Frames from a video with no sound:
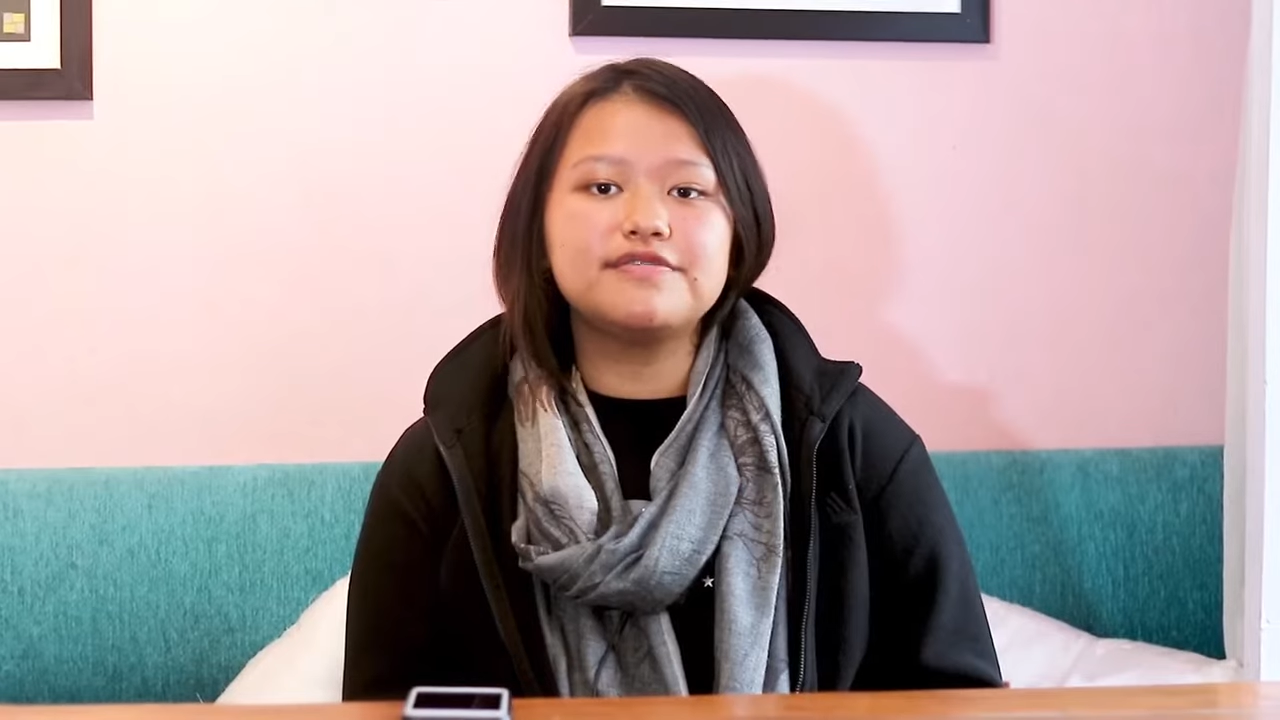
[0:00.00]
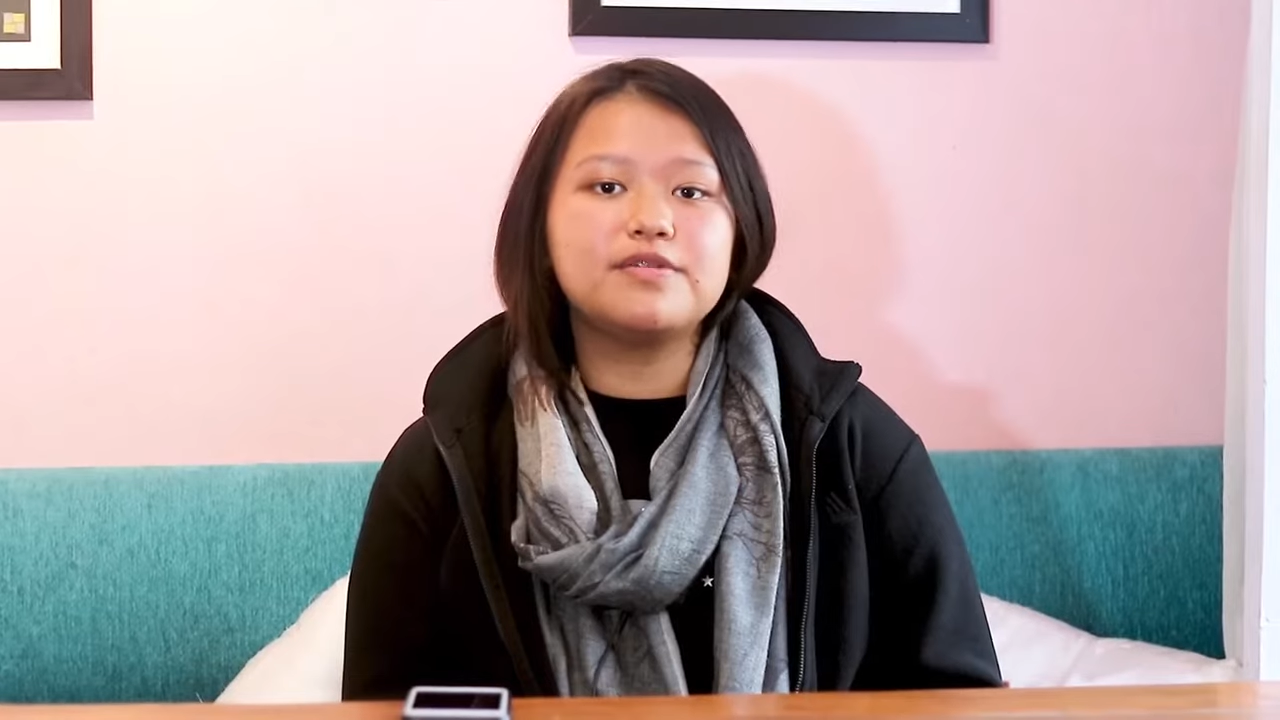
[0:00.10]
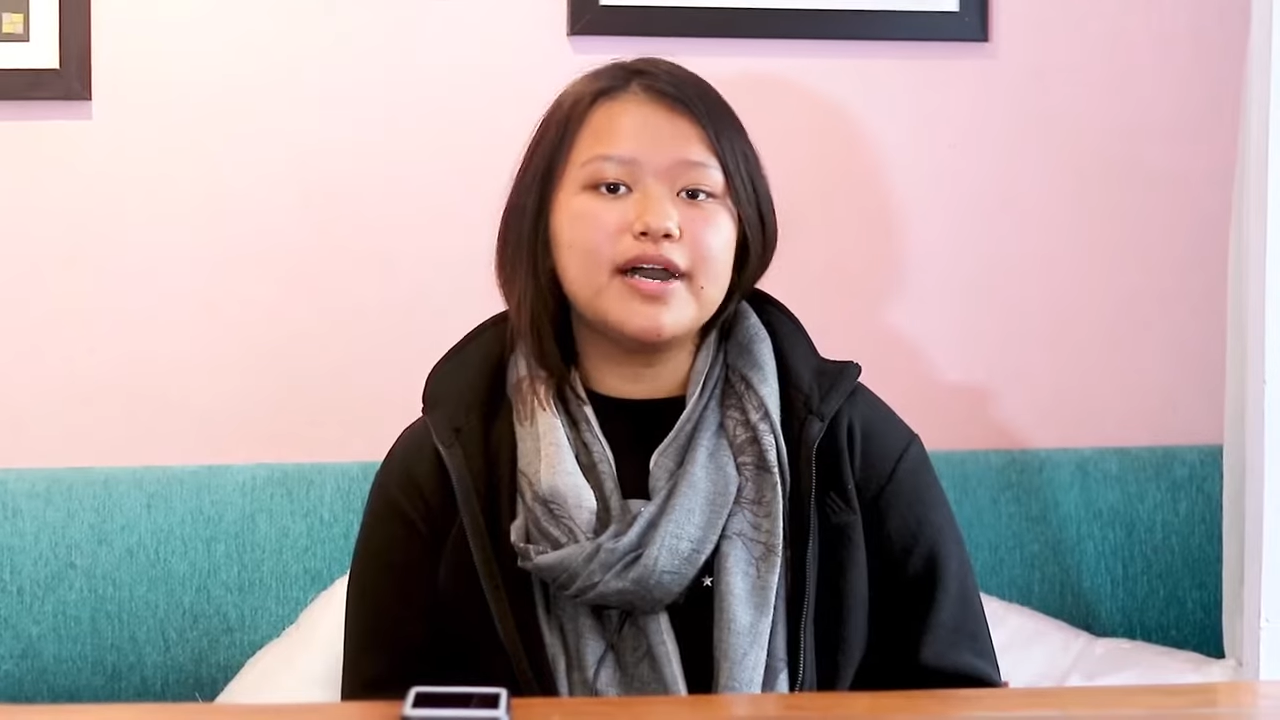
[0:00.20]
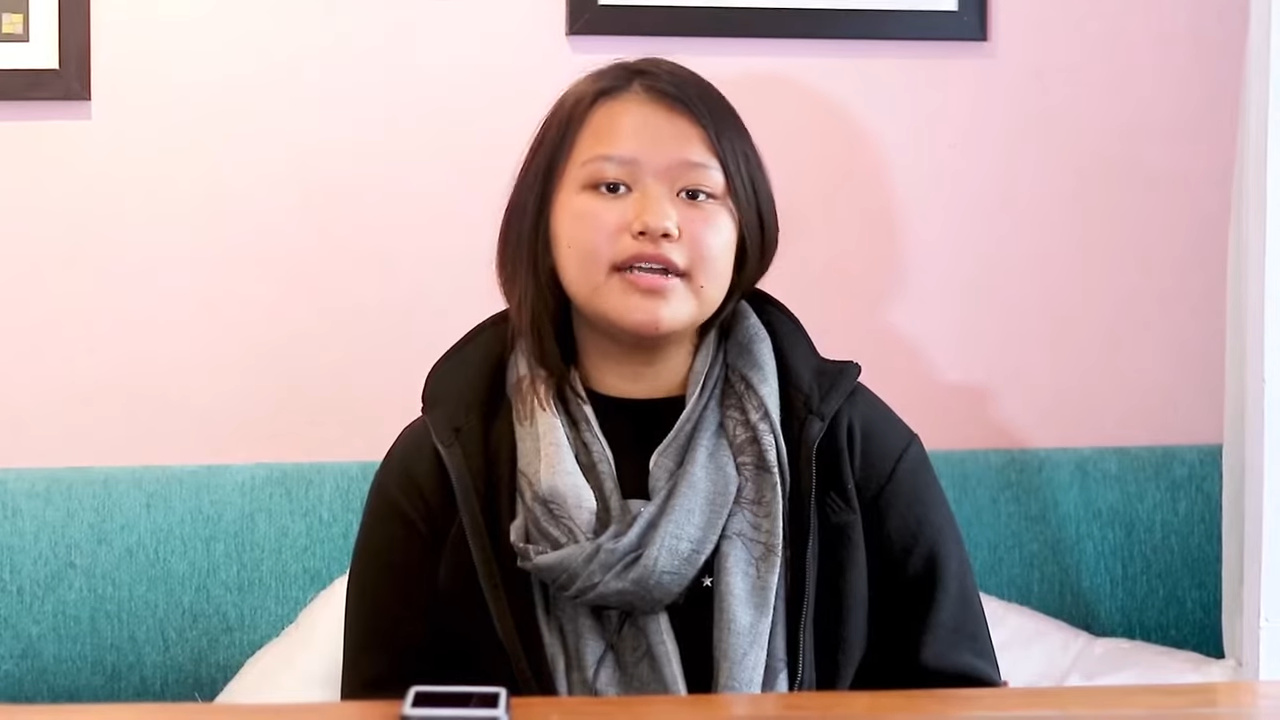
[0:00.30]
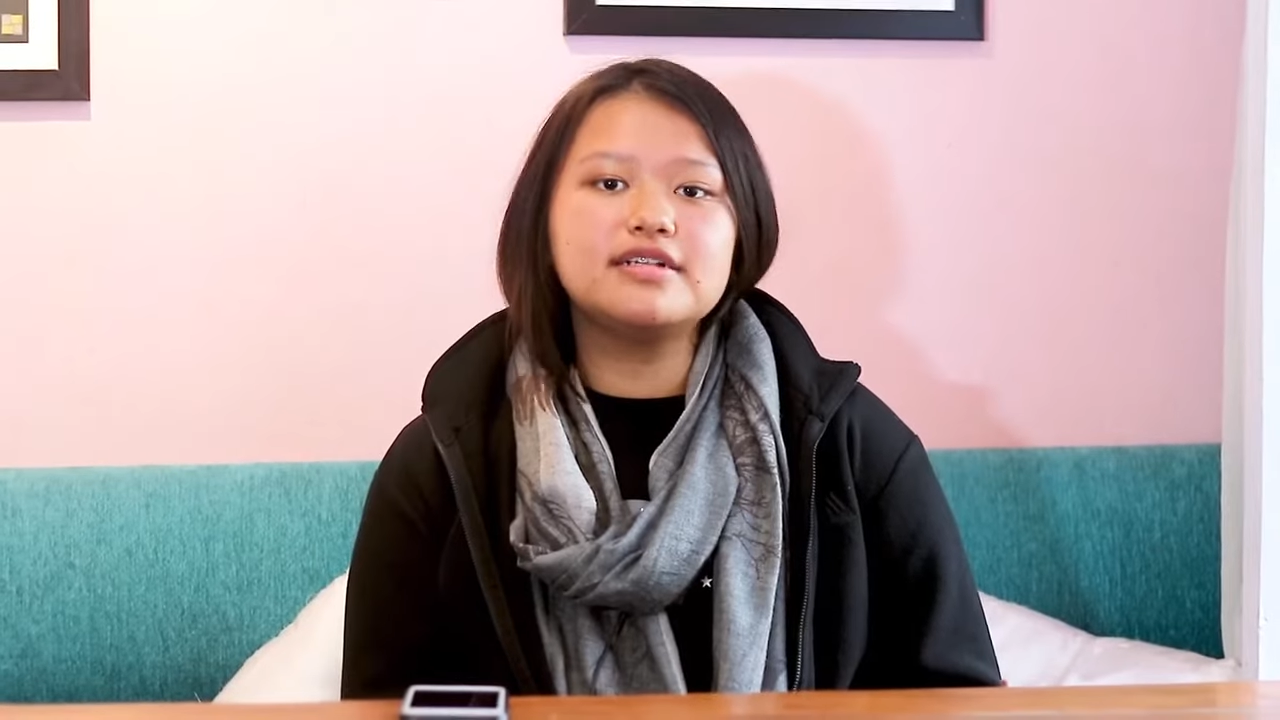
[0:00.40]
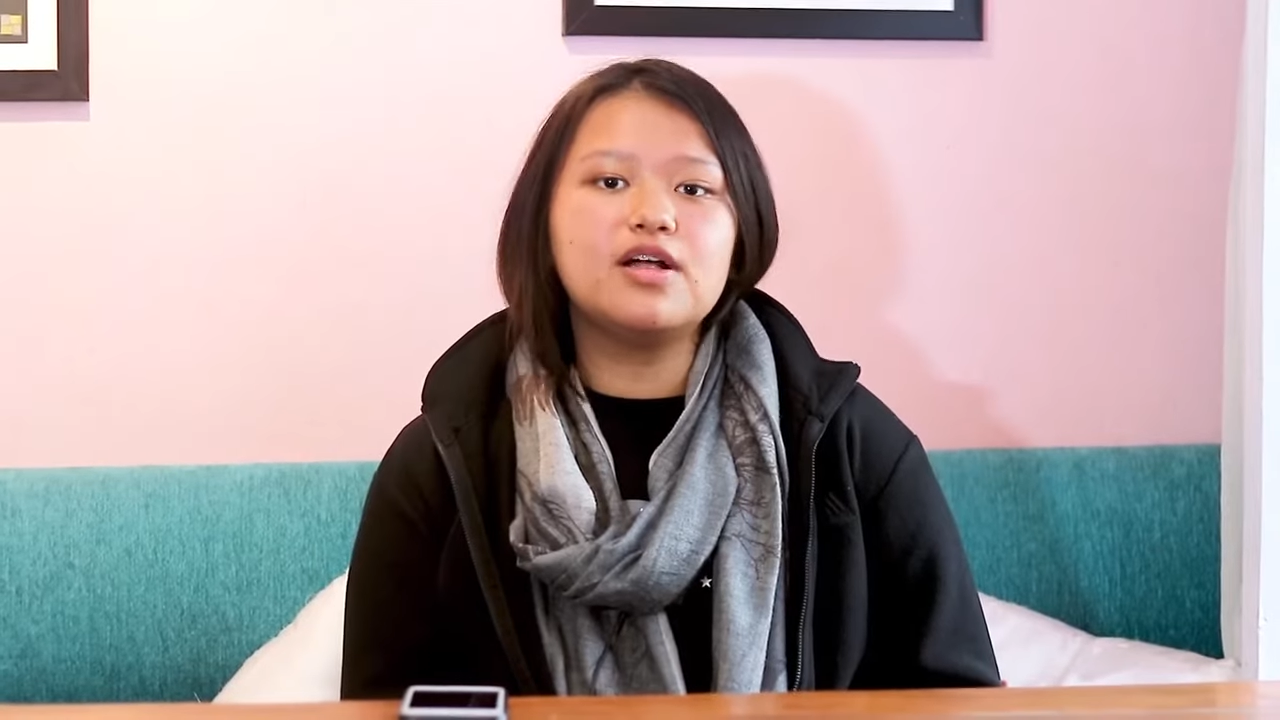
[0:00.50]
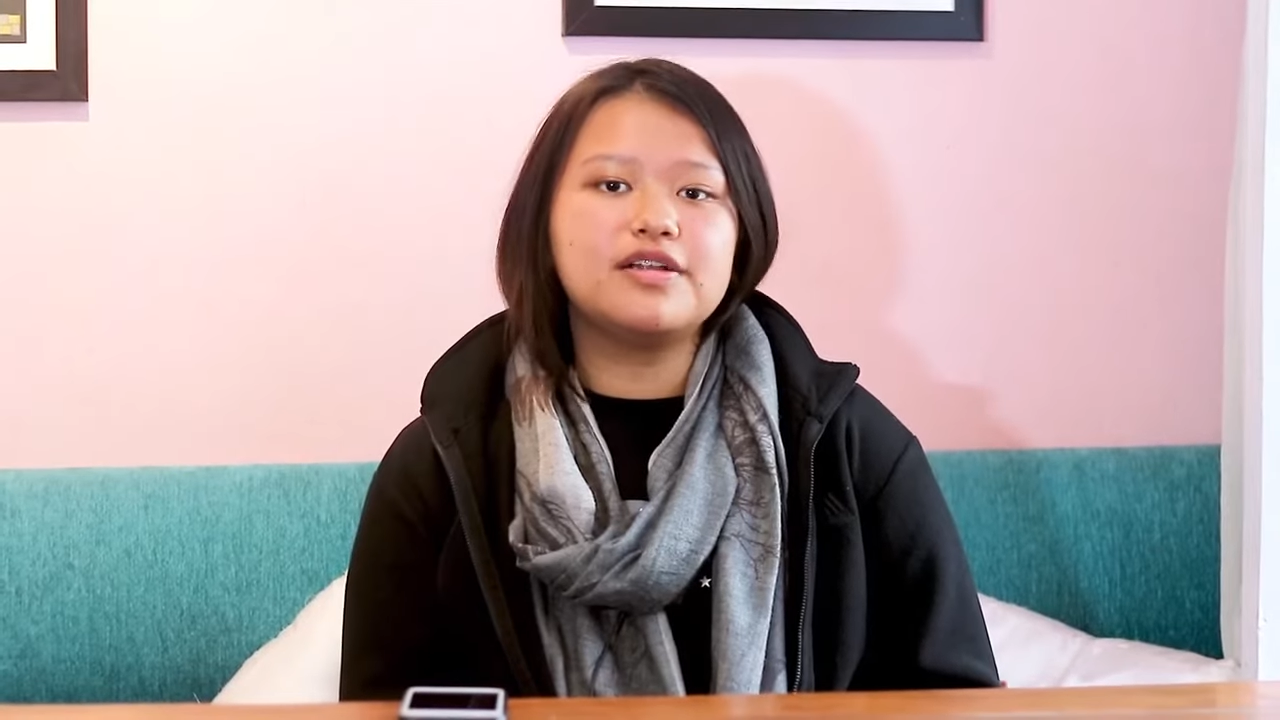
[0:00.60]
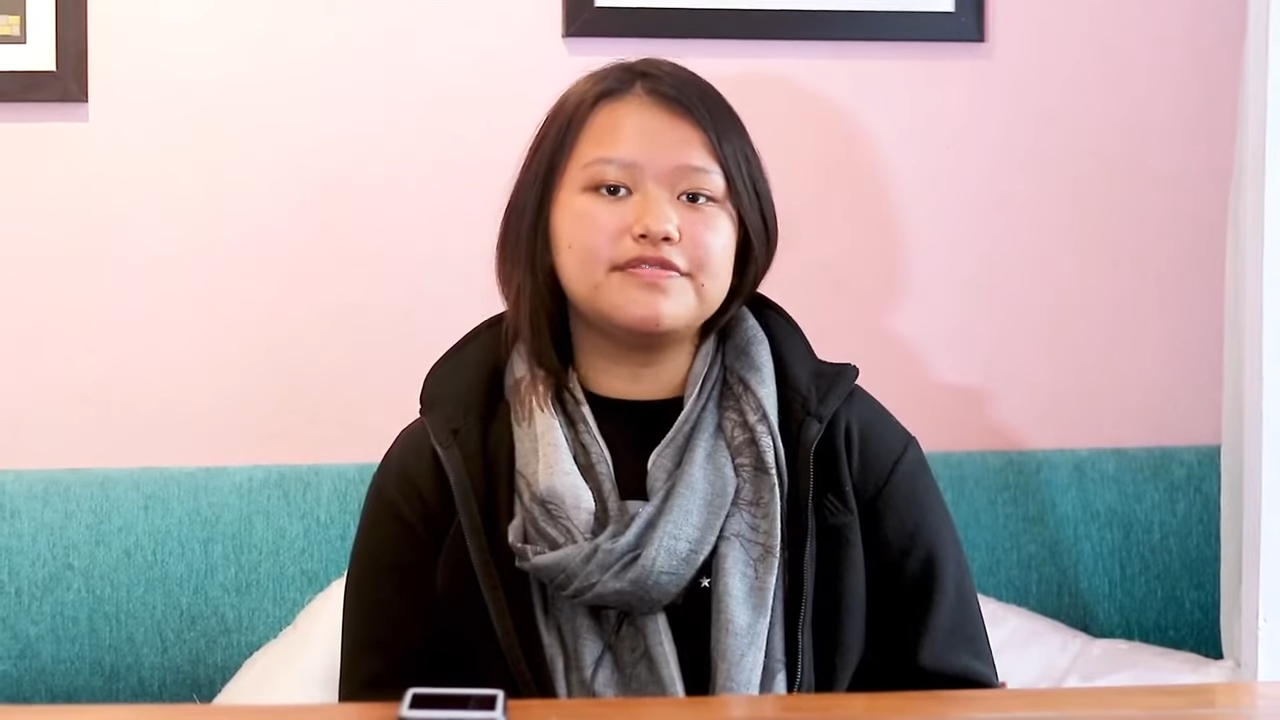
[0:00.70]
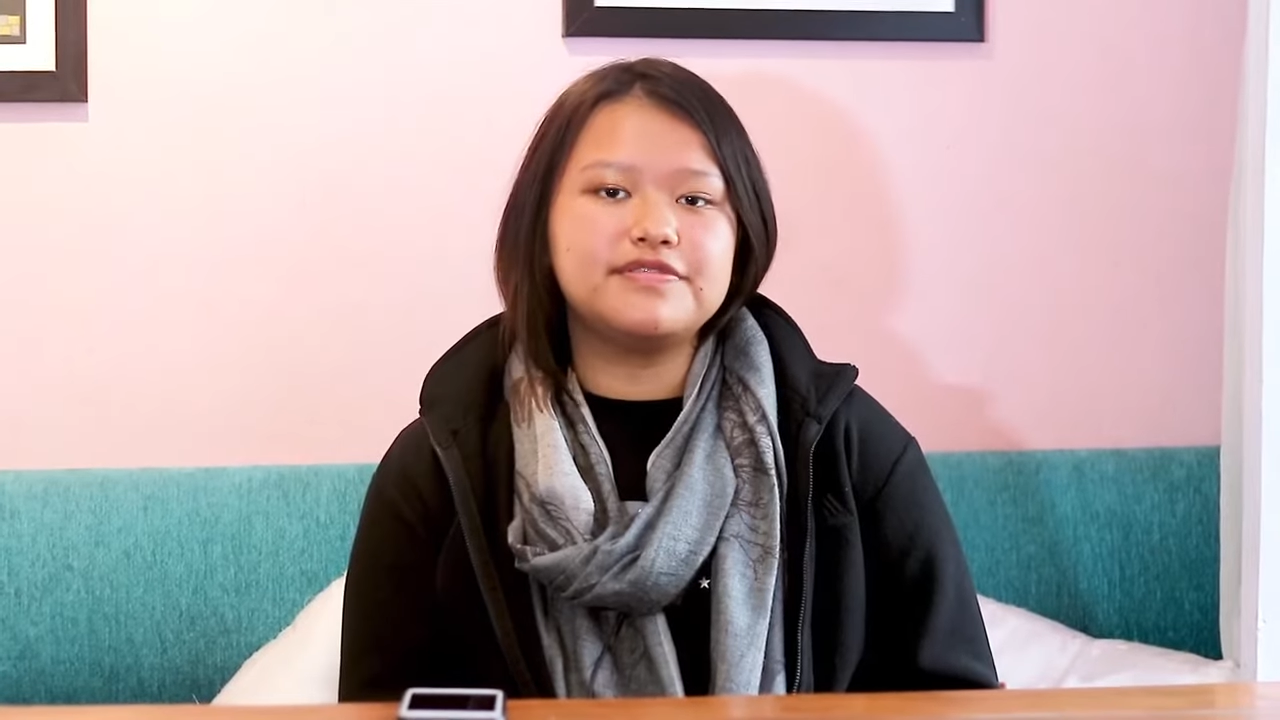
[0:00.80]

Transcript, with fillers: quite a lot of